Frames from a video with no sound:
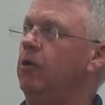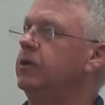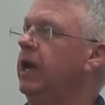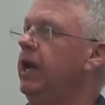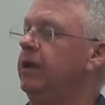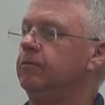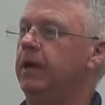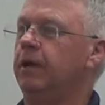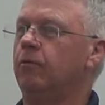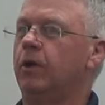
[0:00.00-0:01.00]
okay,
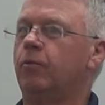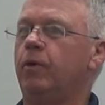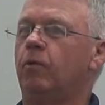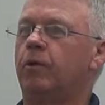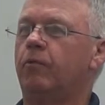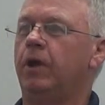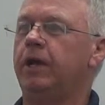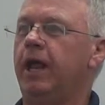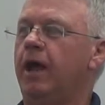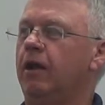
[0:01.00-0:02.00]
man, what do we want to
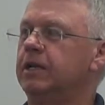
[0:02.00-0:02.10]
run now?